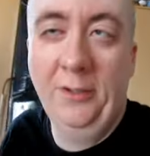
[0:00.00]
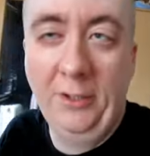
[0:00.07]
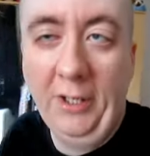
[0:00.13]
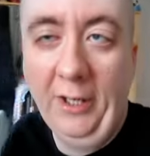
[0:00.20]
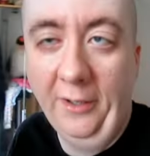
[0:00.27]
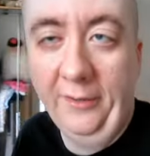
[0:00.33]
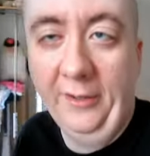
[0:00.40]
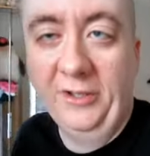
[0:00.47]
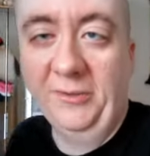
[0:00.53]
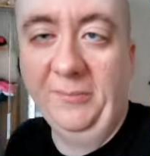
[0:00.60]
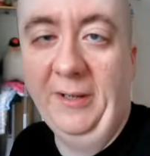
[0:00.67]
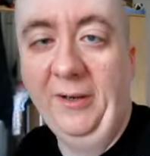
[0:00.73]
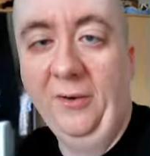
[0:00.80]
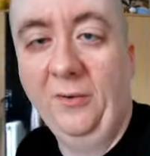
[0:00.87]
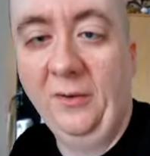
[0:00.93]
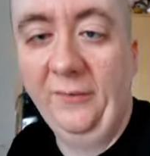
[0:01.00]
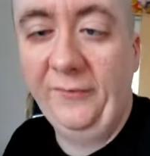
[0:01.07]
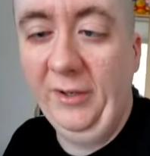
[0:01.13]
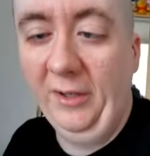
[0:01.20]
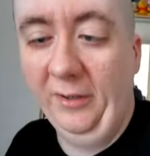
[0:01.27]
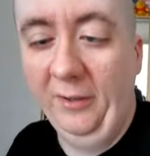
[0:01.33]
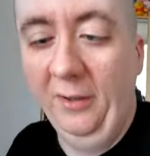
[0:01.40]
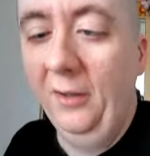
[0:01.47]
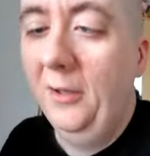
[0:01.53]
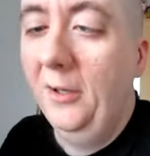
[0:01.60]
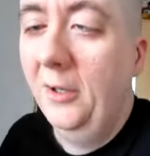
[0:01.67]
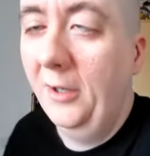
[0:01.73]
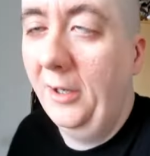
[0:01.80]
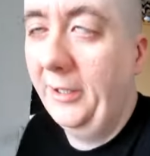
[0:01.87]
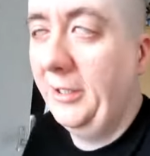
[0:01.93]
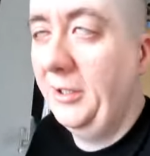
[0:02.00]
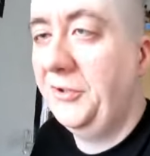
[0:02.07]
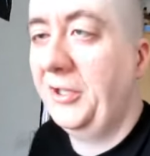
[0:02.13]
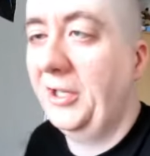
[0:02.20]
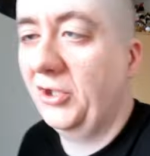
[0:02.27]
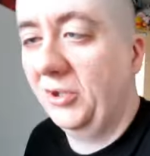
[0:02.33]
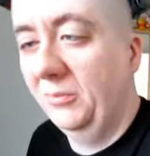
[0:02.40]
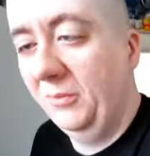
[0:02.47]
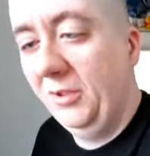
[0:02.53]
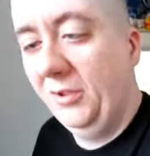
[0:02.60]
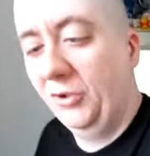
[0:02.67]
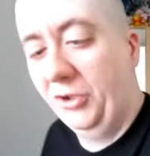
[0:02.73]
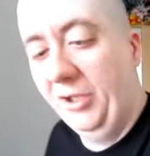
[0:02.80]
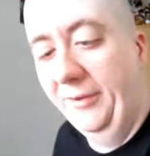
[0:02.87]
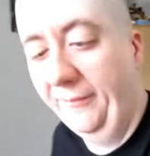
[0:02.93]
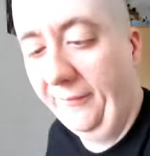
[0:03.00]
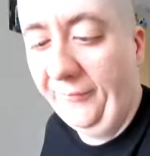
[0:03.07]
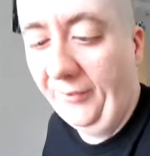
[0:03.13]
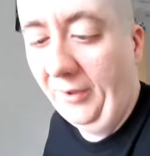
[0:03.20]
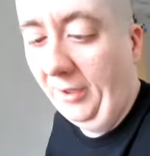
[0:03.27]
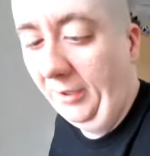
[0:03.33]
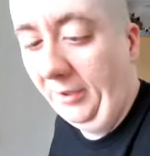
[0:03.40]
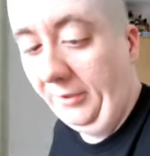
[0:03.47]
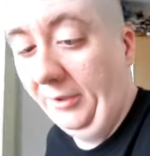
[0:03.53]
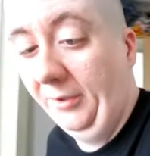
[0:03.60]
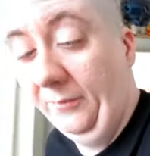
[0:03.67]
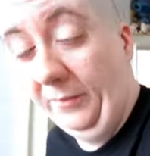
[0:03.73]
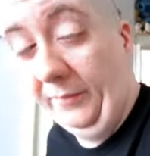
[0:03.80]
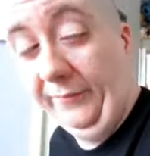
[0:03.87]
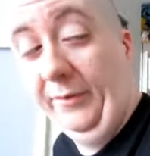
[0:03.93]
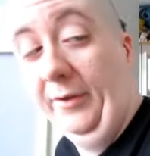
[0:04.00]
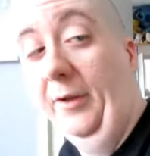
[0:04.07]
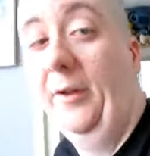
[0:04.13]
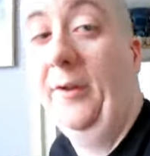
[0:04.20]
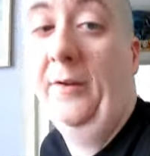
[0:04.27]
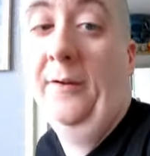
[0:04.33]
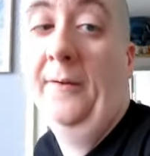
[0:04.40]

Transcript: yeah, that's about all I've done. I need to get some lunch now I'm finally done with the